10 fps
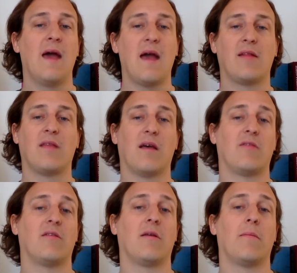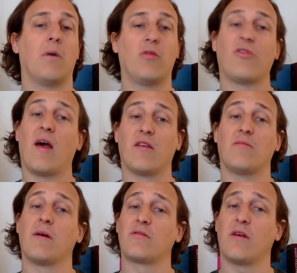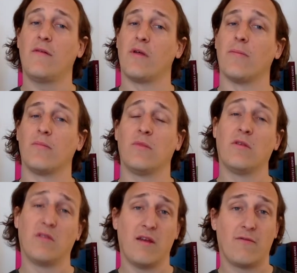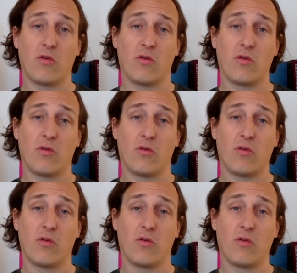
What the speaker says: at testing most aspects of them to see if